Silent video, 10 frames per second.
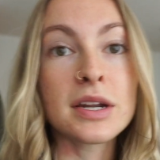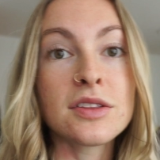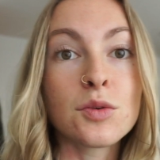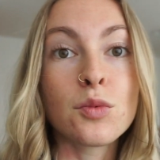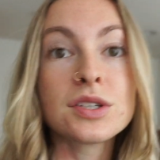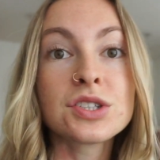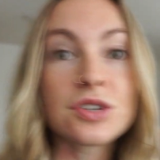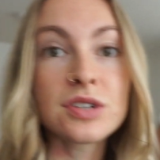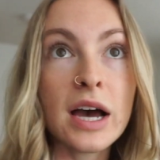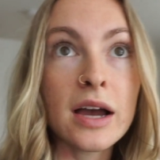in the
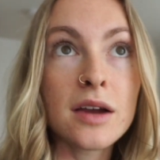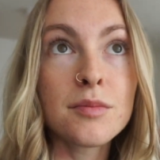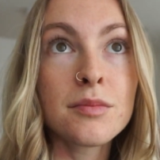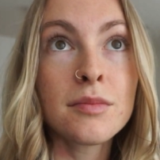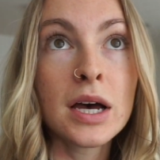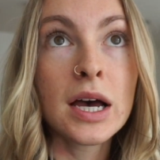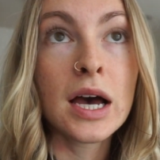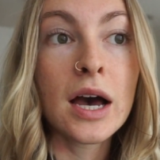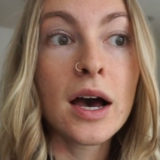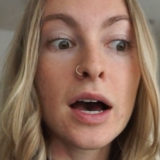winter time,
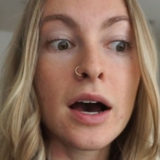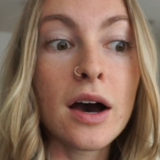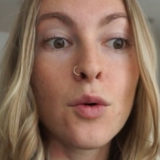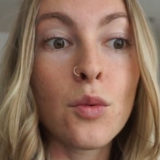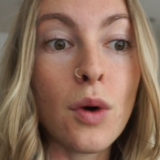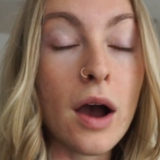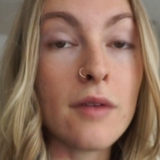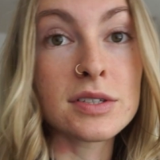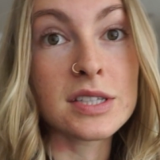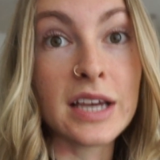
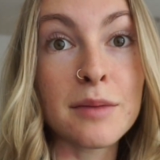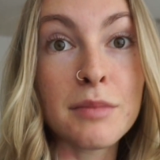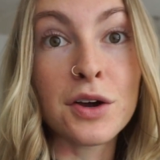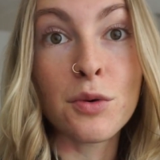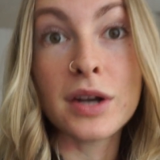obviously I'm not going